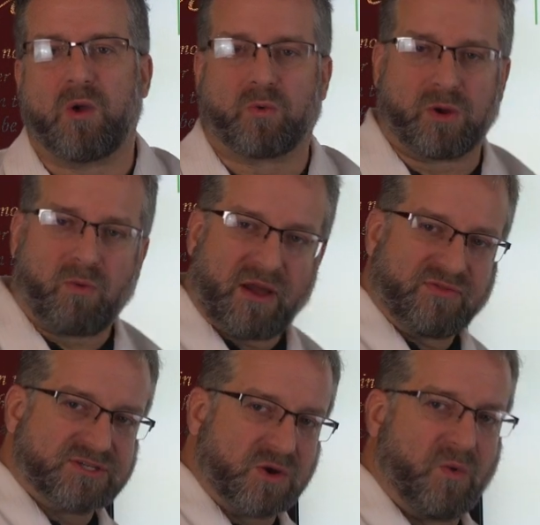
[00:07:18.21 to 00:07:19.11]

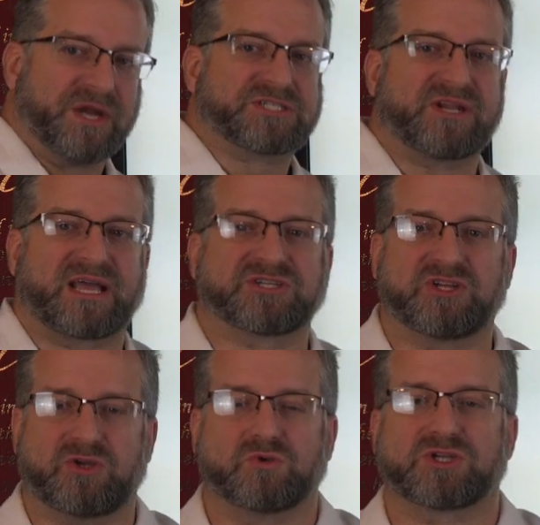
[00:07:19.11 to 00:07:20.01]
rewrite this equation to
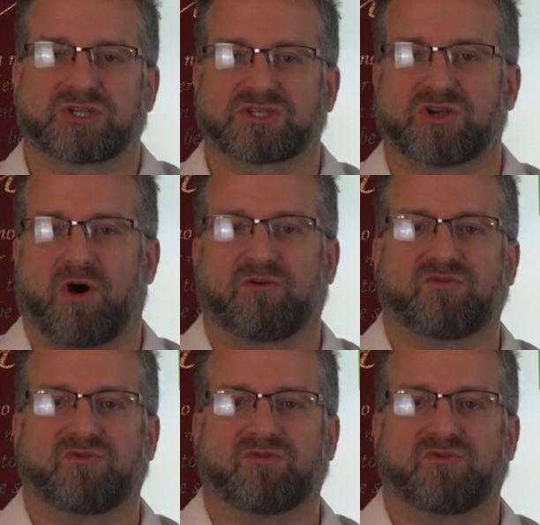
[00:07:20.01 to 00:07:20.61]
actually use it to solve